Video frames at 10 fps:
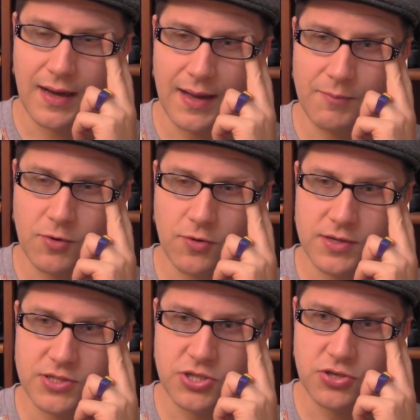I'm
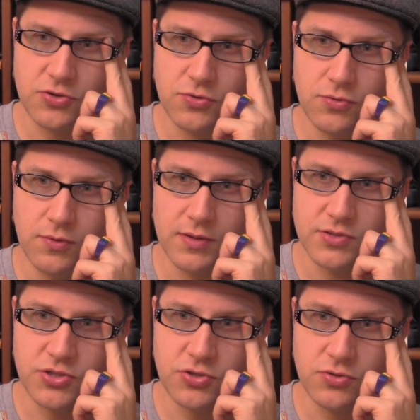going to
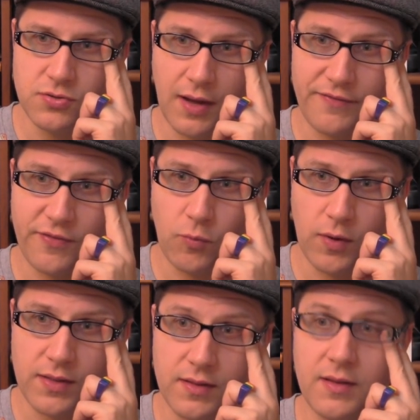do I'm
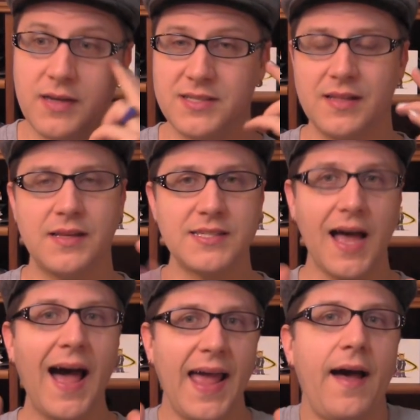going to
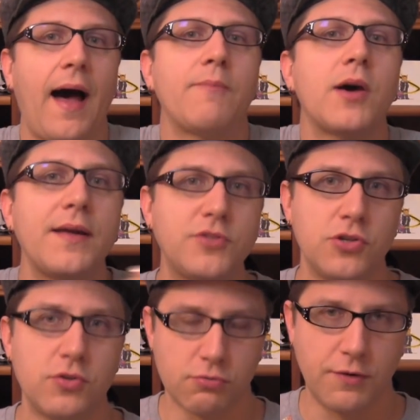have
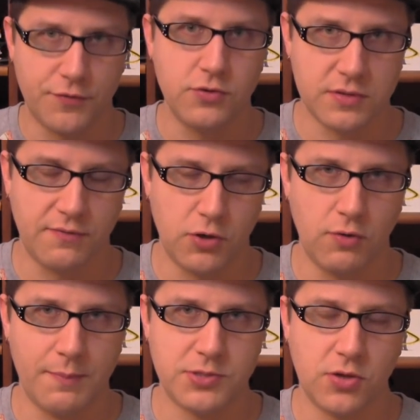to do the reviews of the
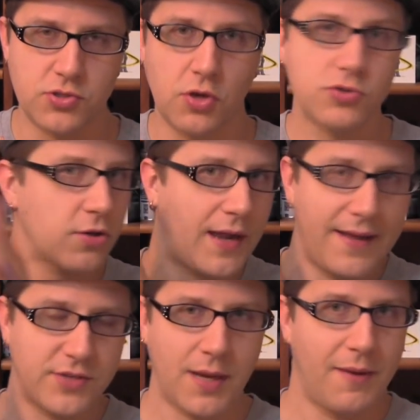new episodes. Those are going
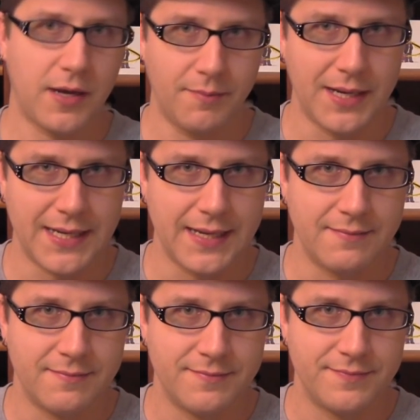to have to come out on
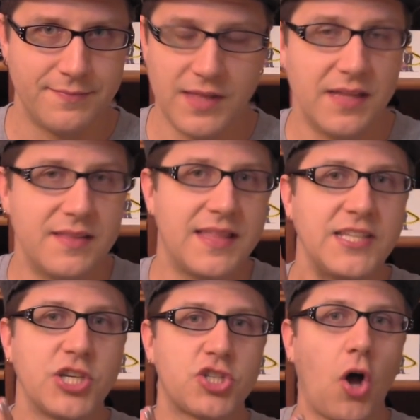Monday.
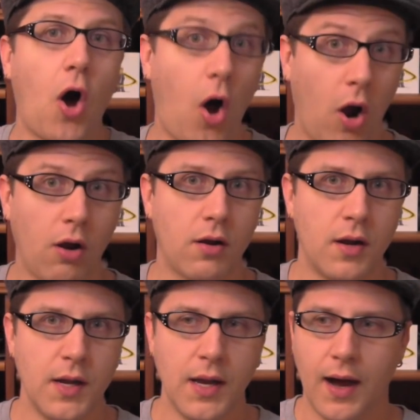They just are.
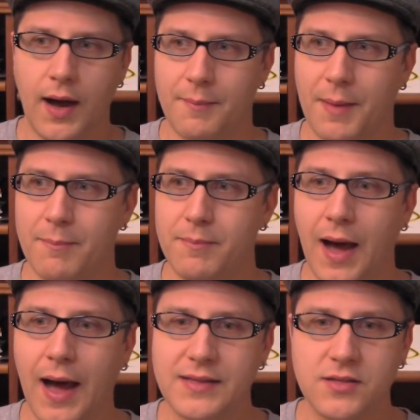I'm
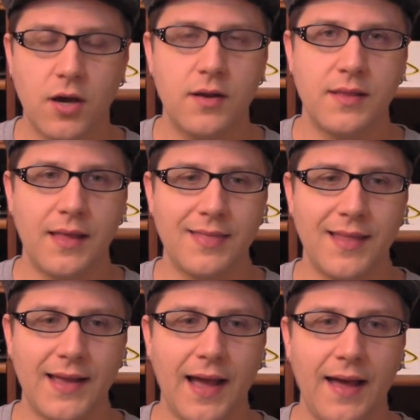not going to,
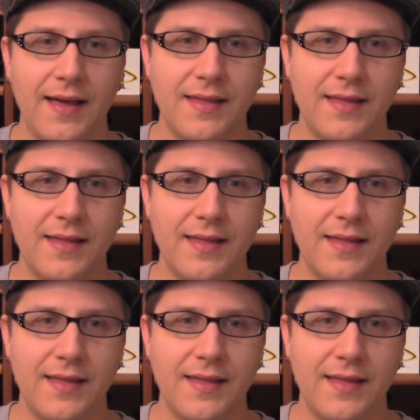like,